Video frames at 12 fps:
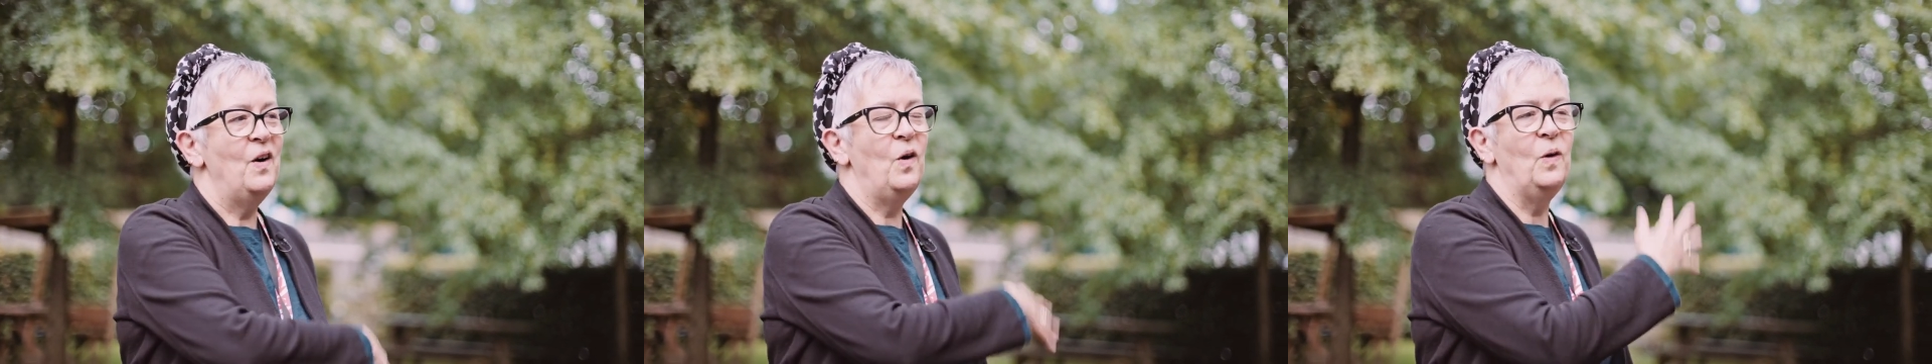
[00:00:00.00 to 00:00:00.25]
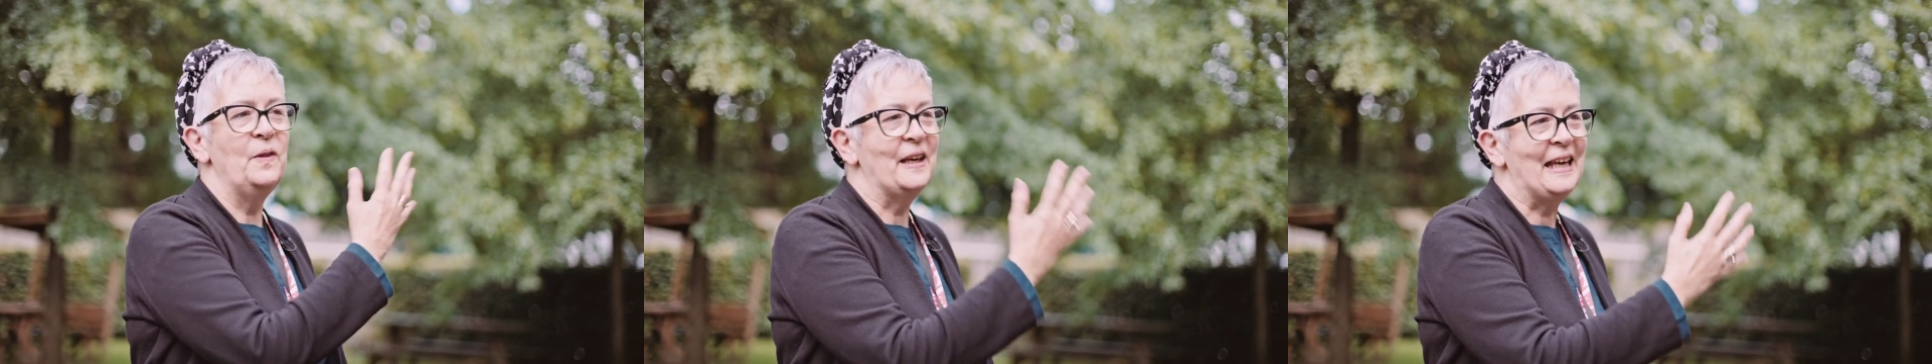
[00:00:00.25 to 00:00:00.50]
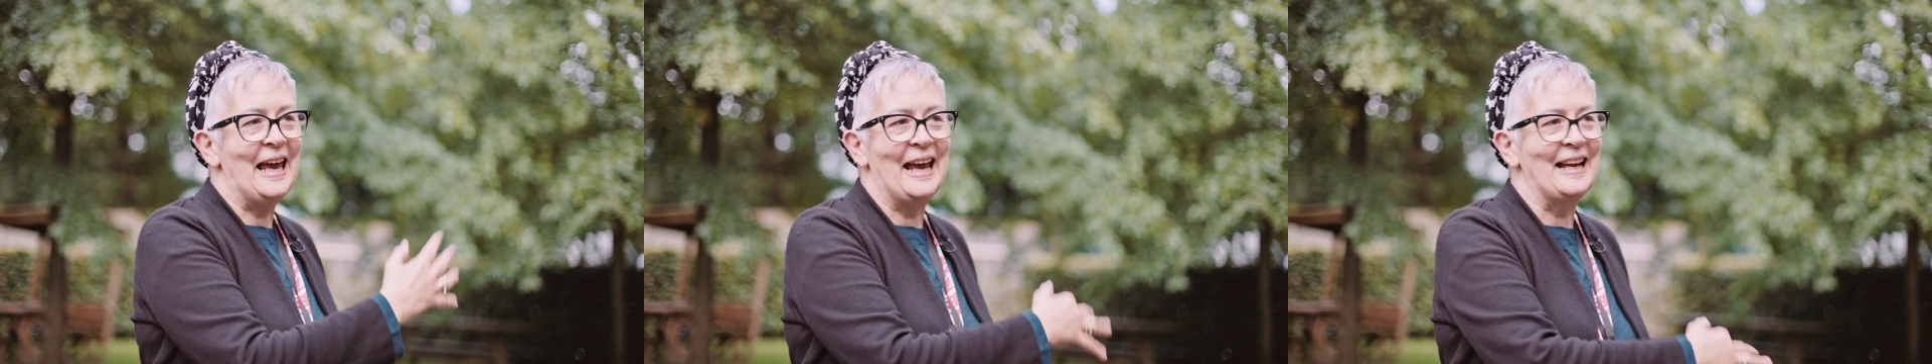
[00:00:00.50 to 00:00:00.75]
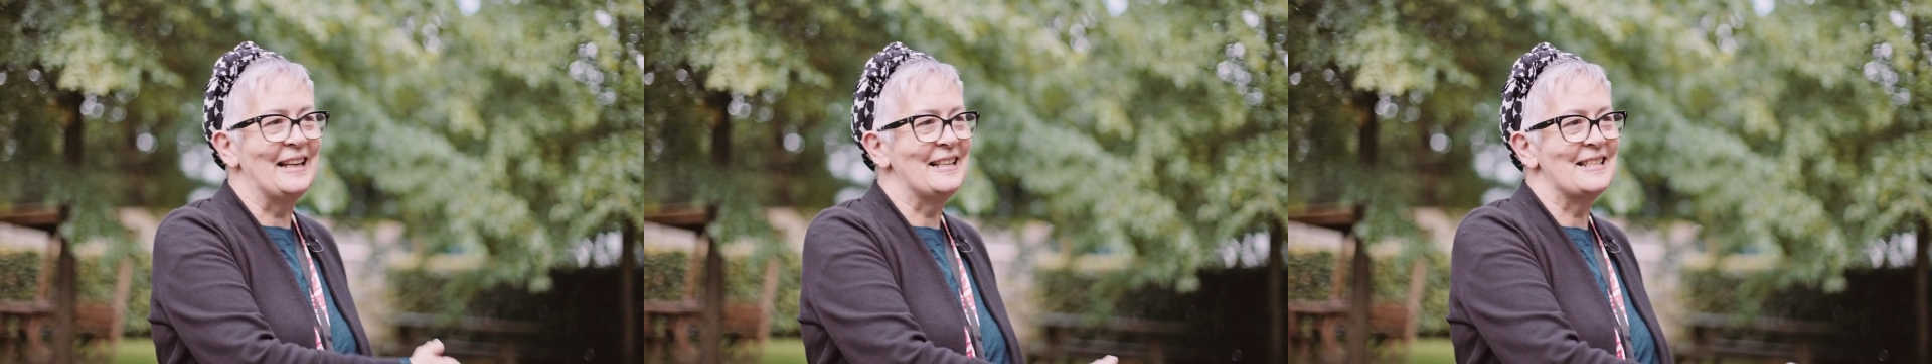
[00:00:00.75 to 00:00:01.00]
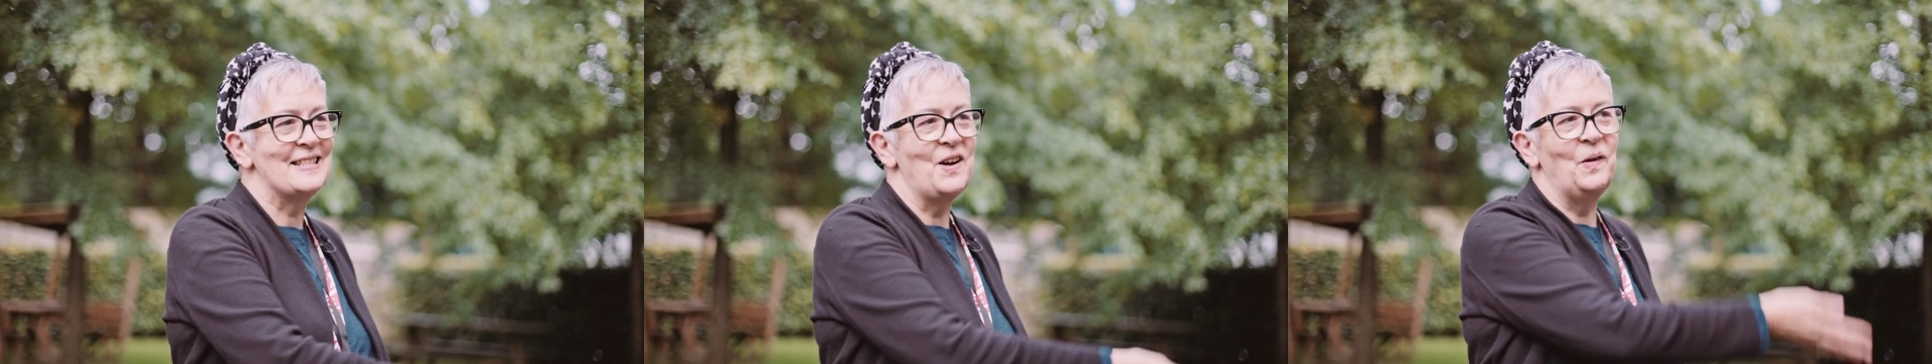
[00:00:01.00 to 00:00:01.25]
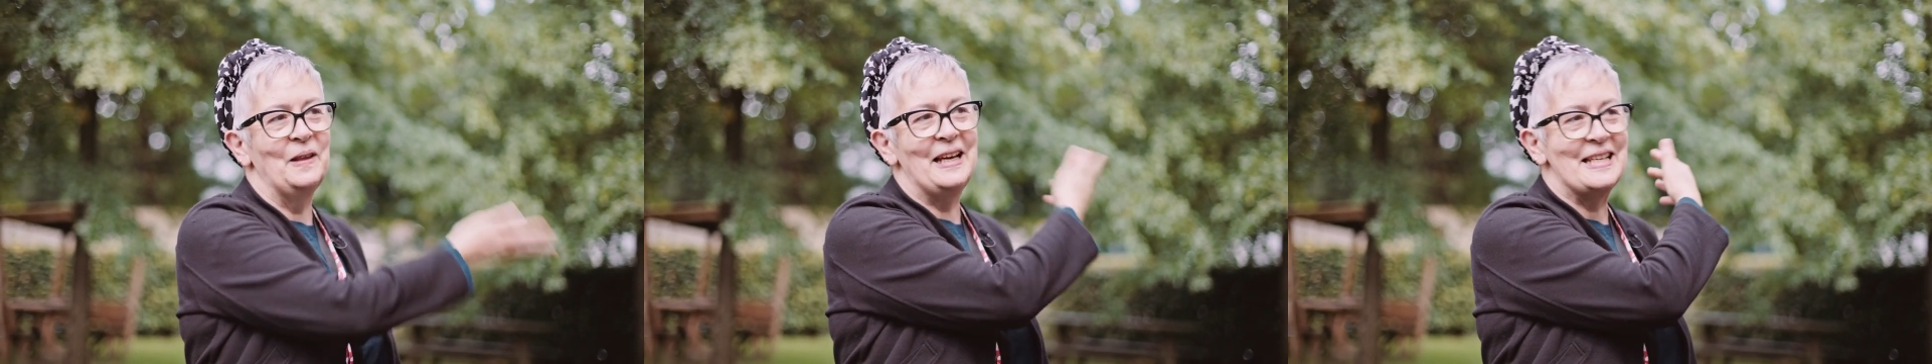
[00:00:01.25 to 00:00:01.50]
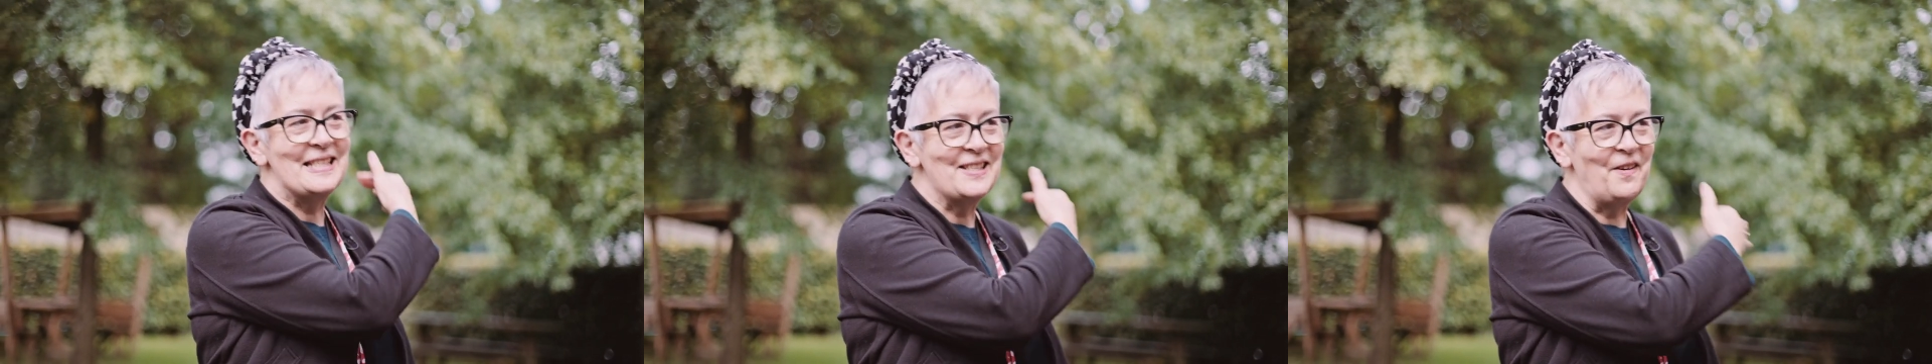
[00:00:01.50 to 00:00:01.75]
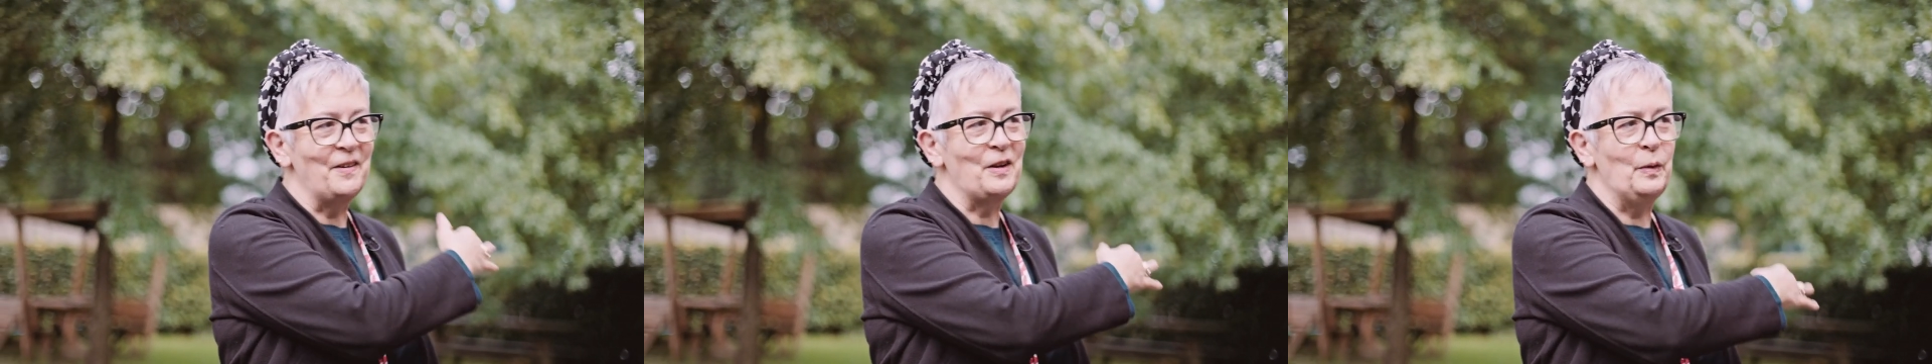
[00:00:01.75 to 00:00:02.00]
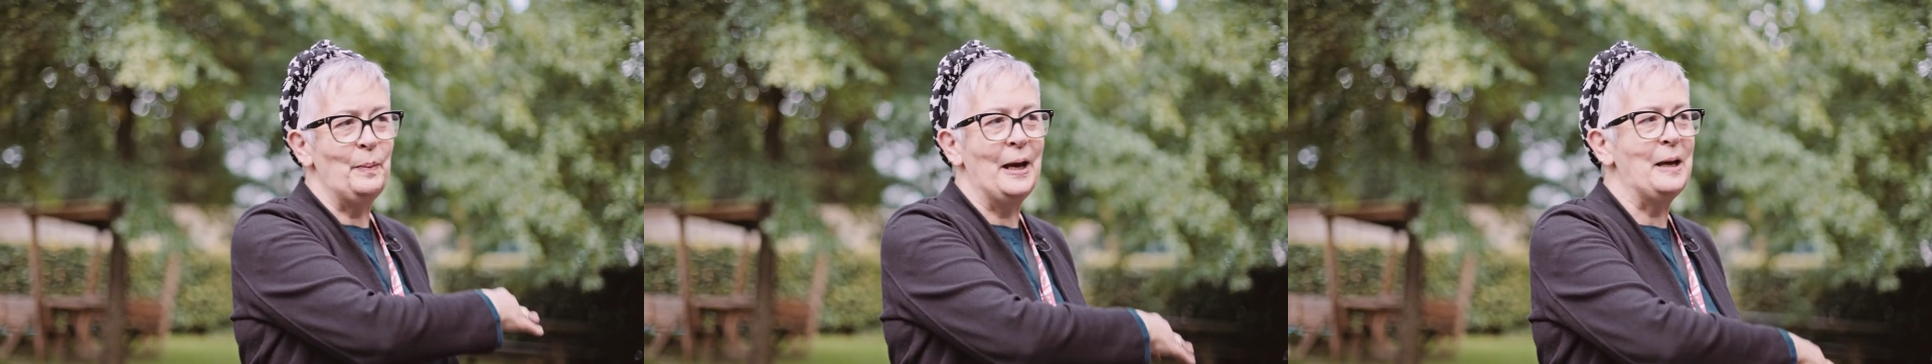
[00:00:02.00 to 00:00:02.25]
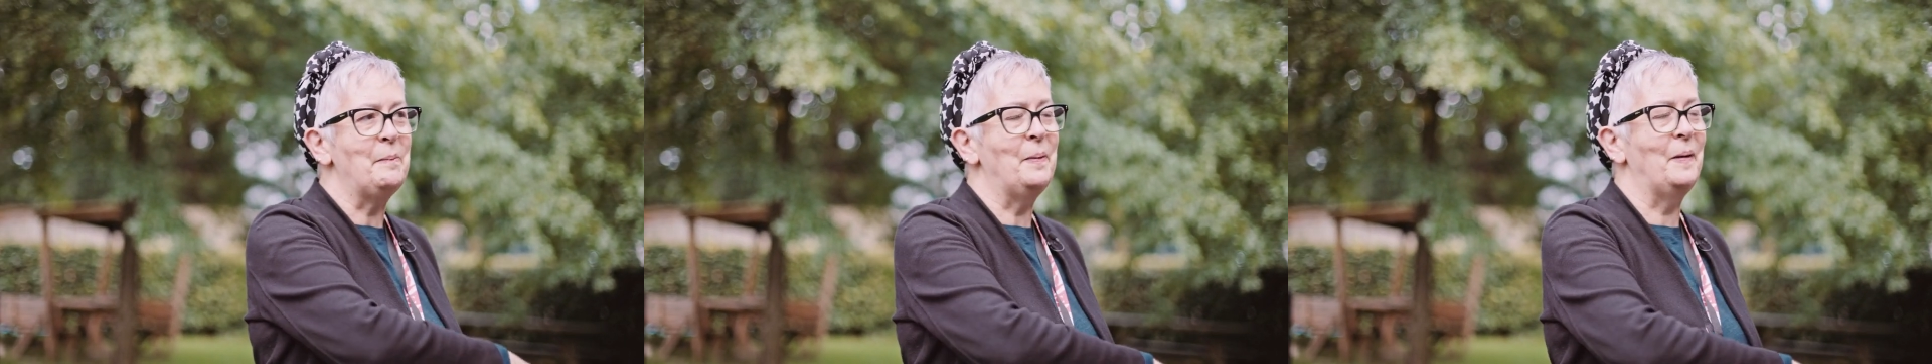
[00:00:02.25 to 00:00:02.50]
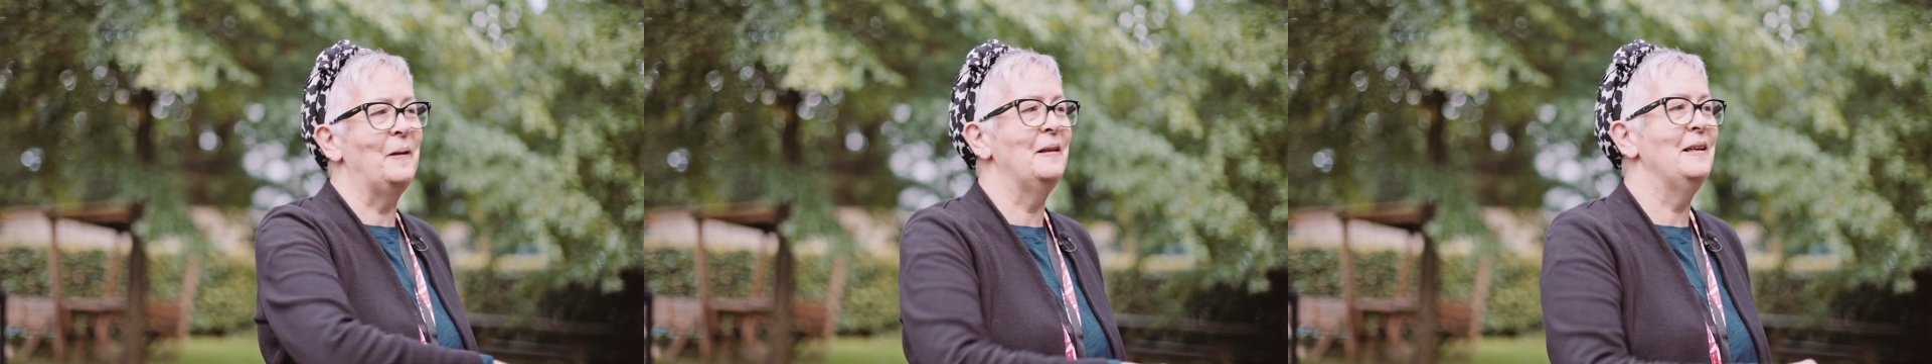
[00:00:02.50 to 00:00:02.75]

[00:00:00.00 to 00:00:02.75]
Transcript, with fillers: all the kings, all the historical people.